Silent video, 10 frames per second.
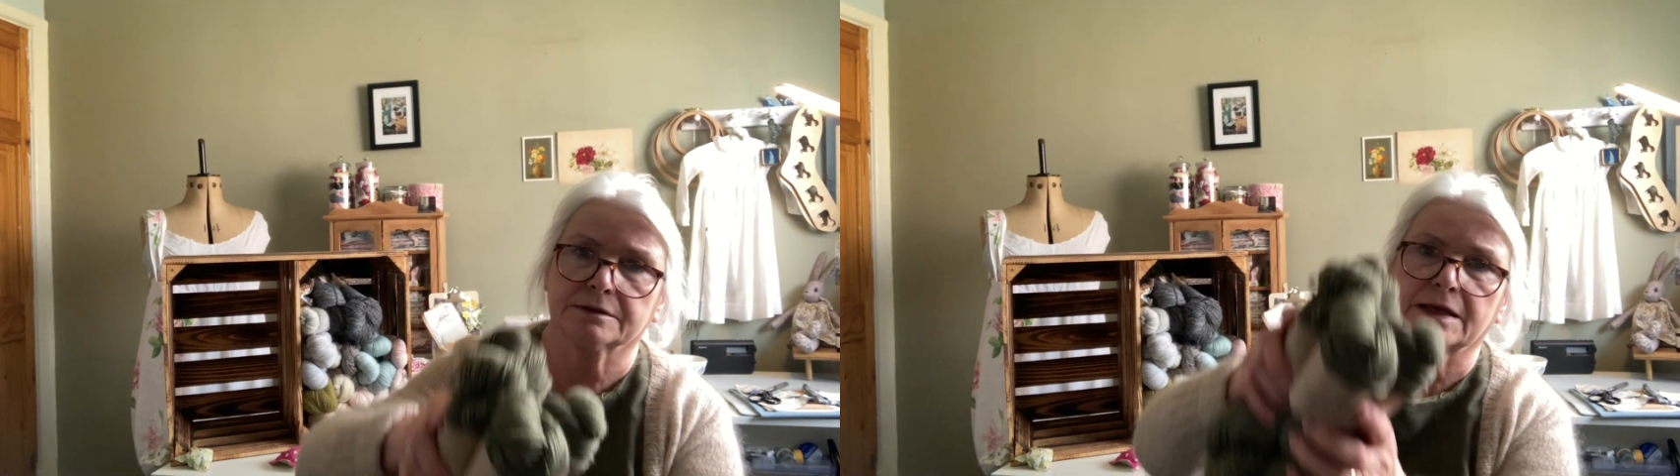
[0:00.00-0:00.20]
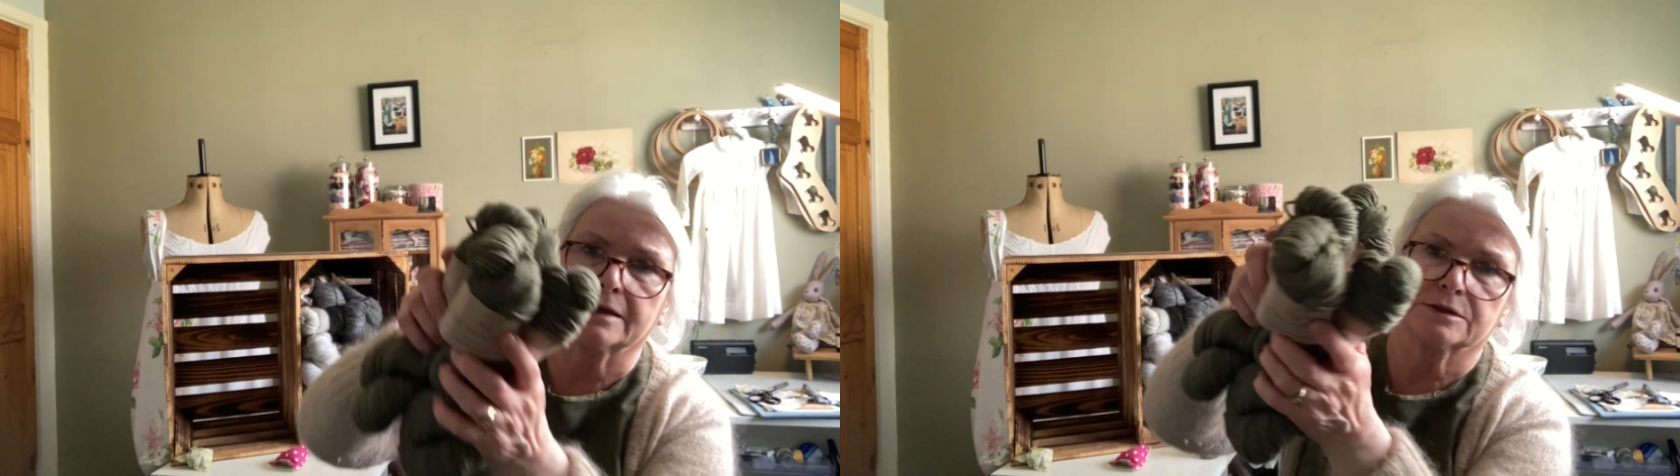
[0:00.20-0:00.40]

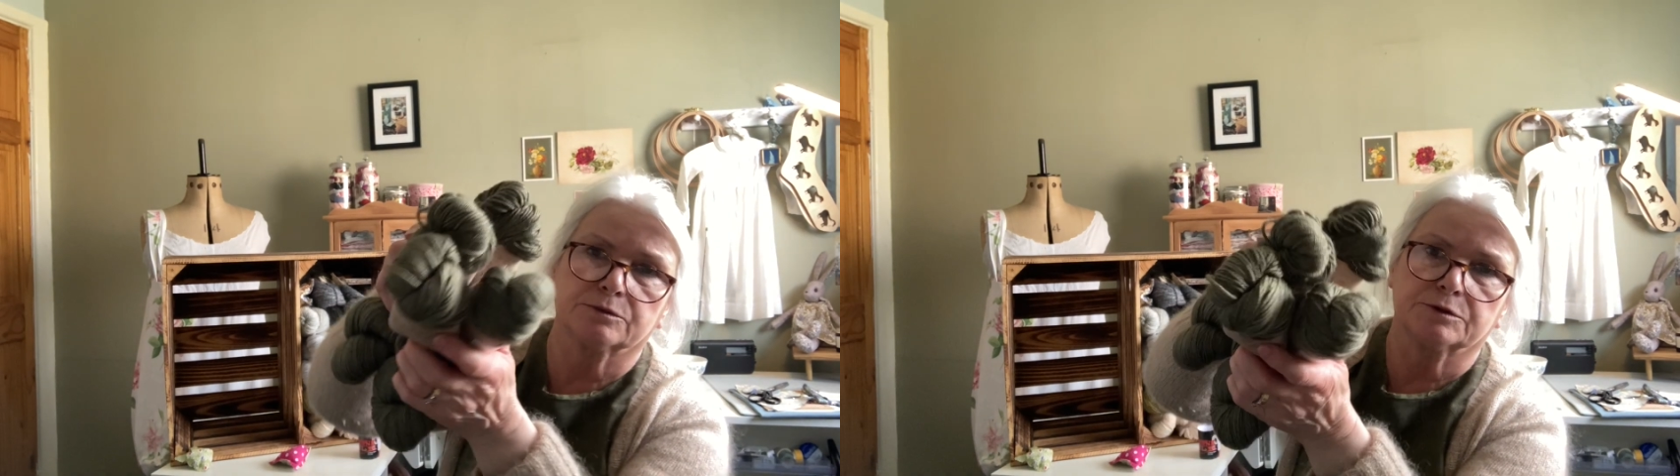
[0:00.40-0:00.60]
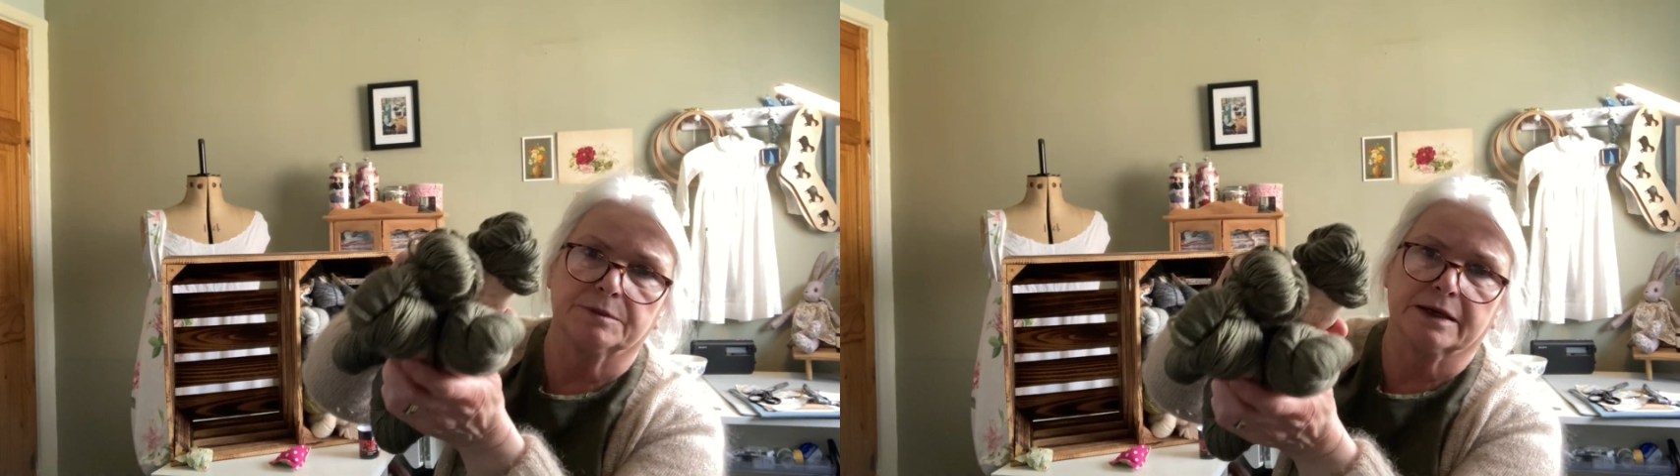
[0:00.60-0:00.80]
that
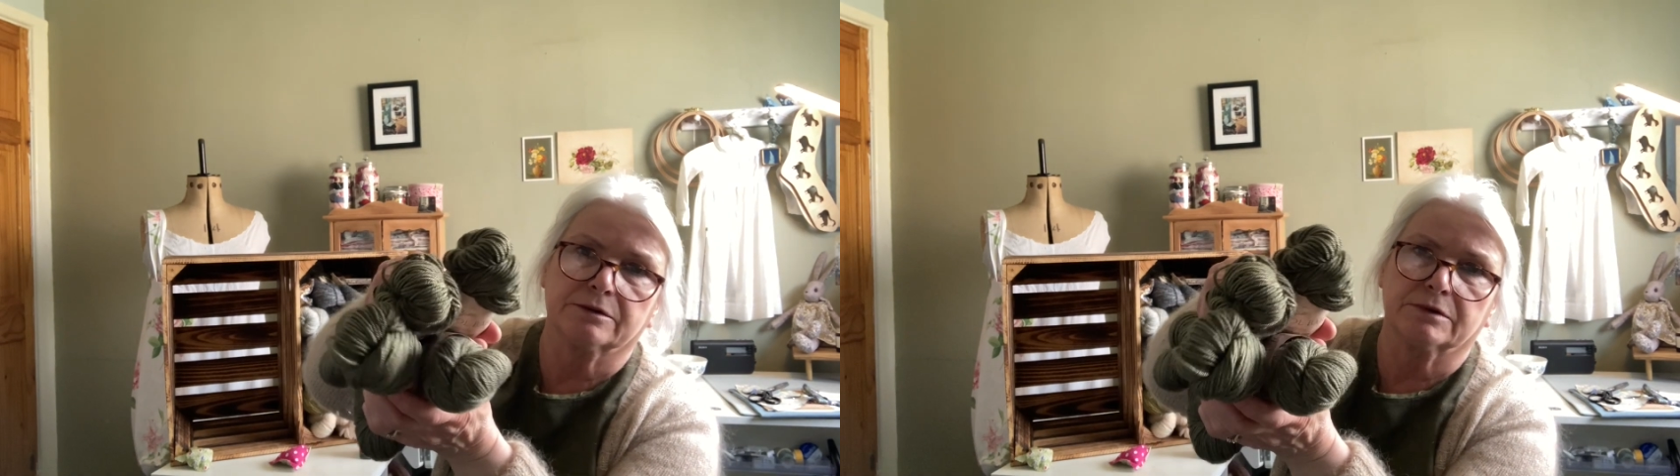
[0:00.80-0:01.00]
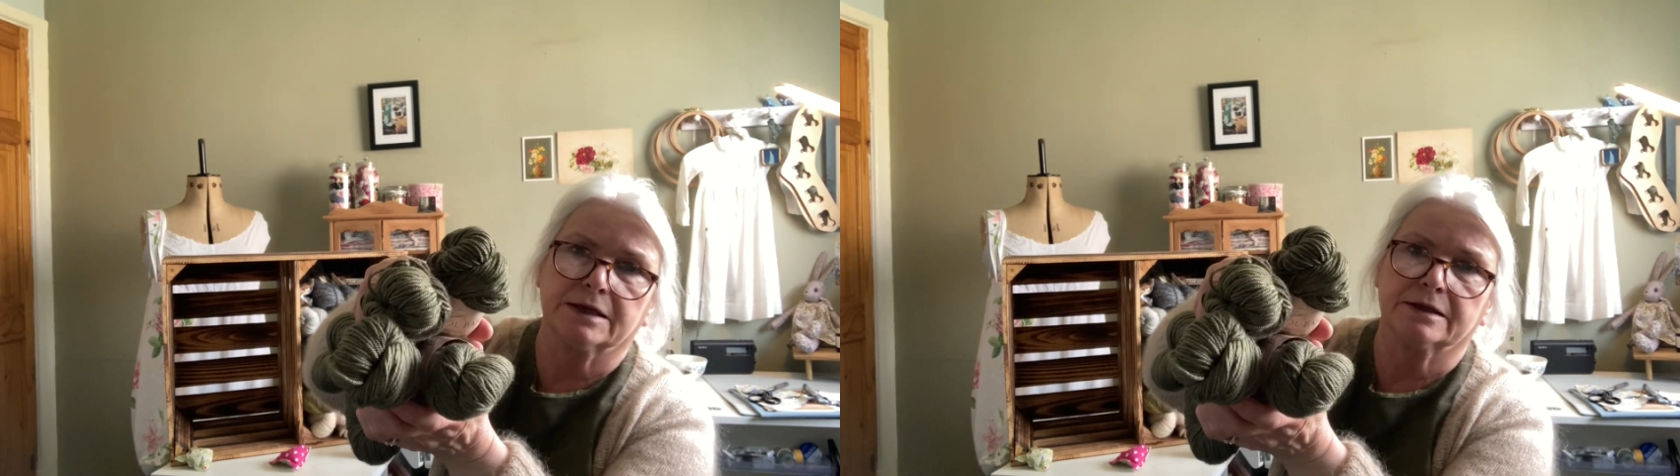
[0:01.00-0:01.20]
would make
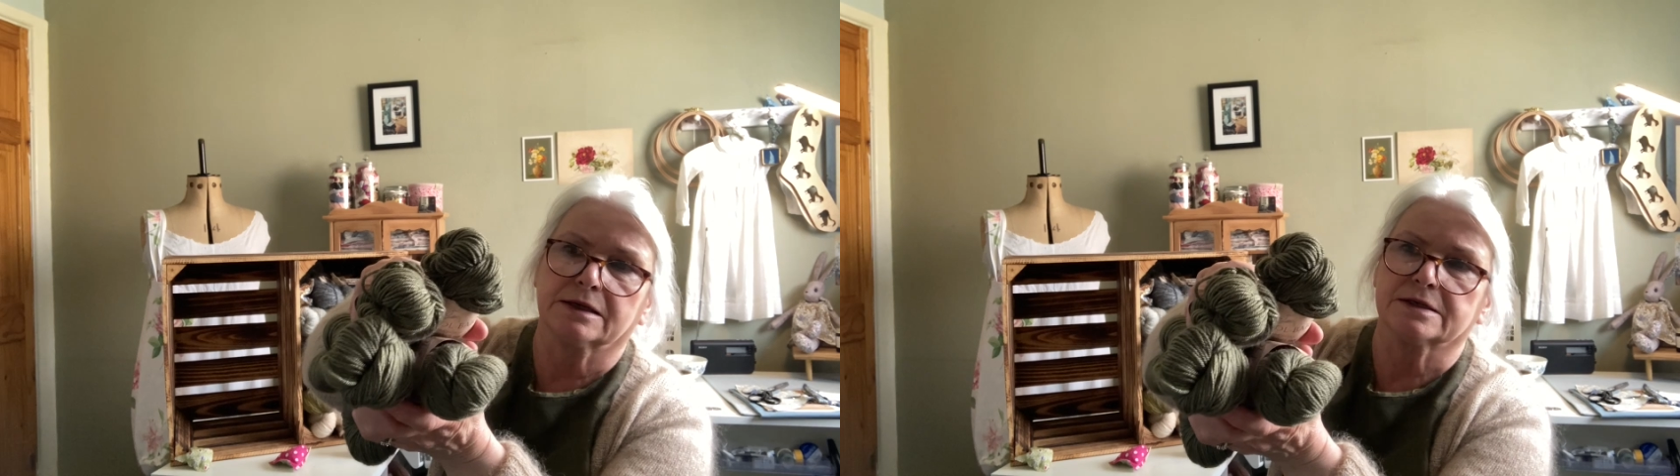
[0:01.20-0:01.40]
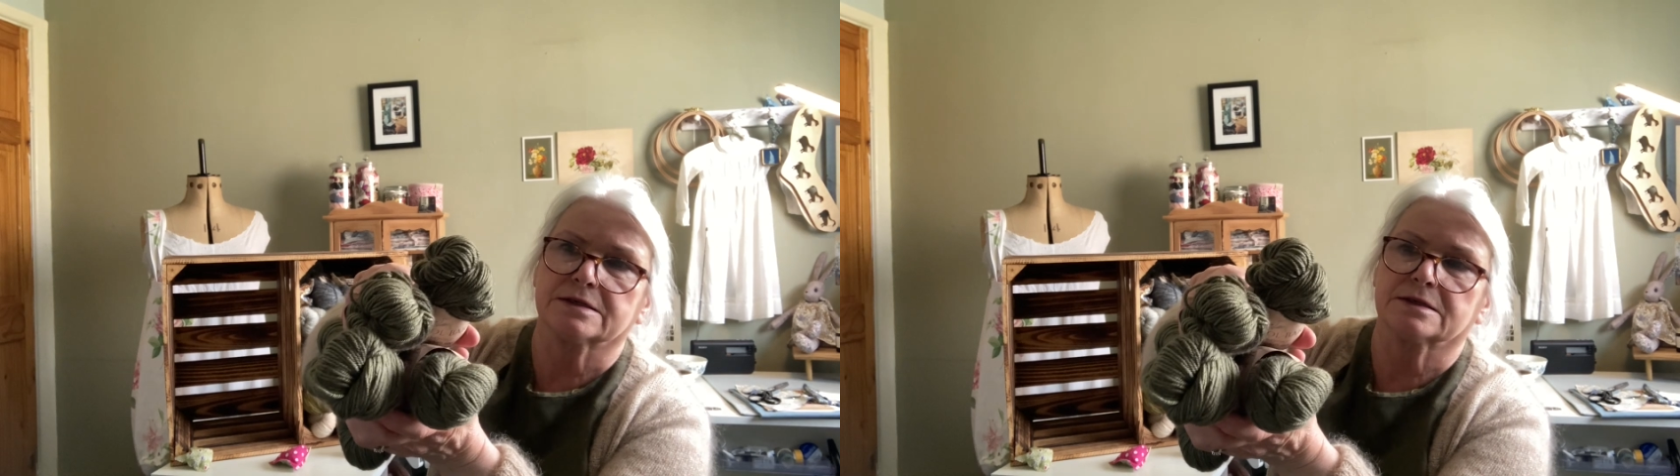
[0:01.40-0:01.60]
a really
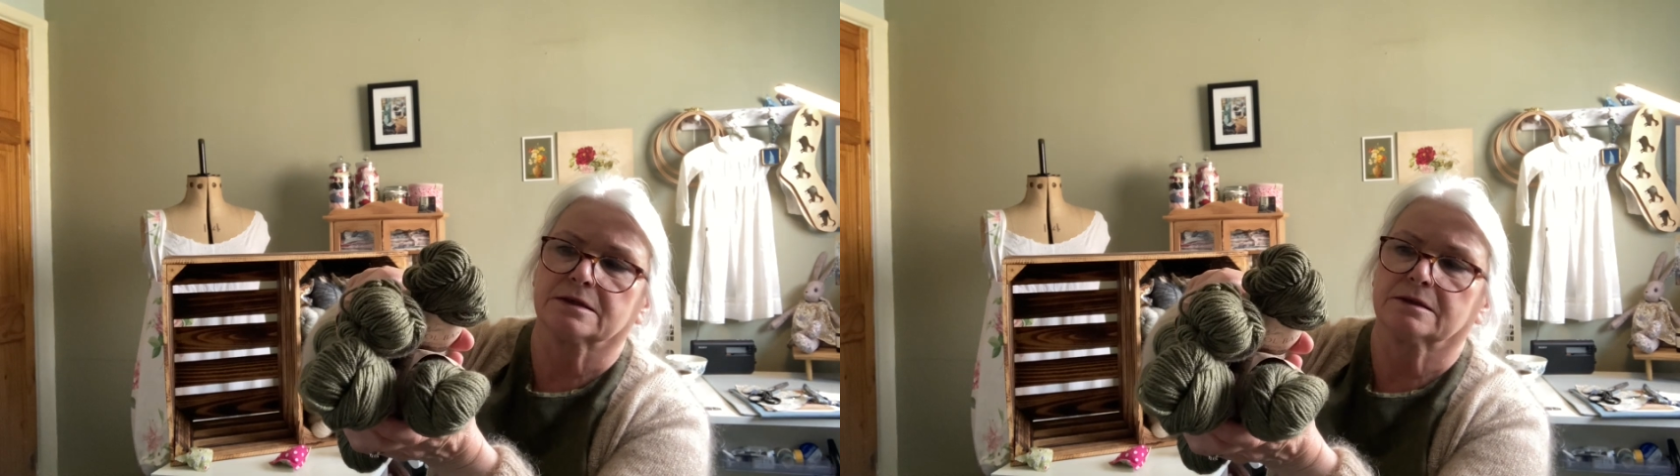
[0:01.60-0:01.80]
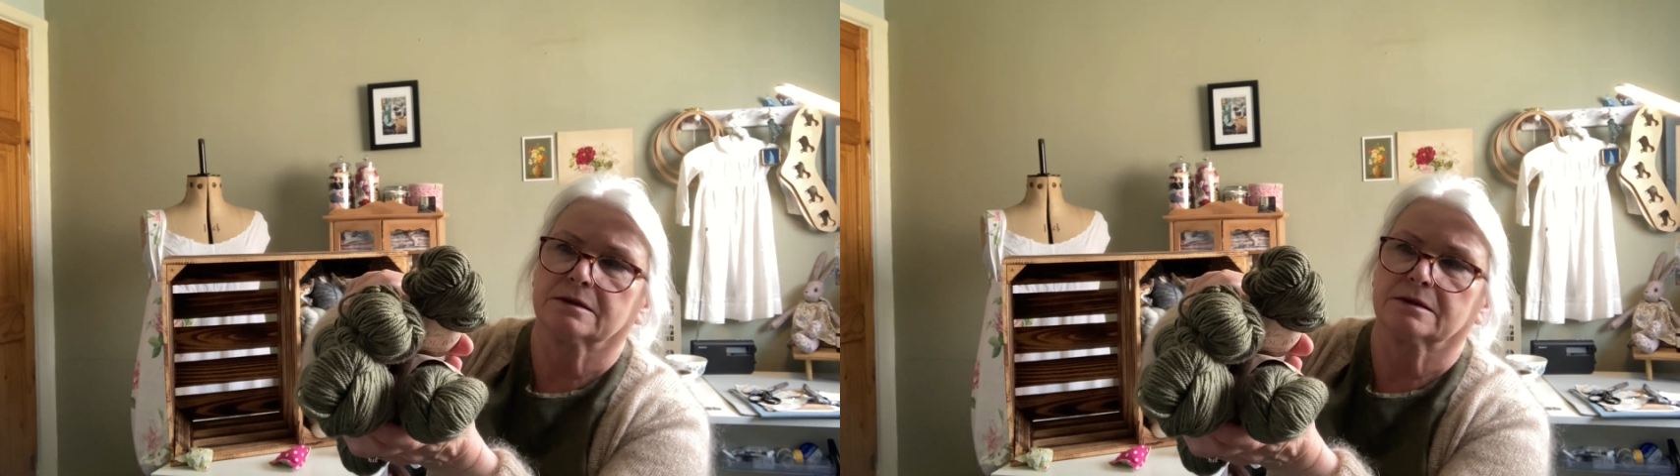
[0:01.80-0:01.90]
nice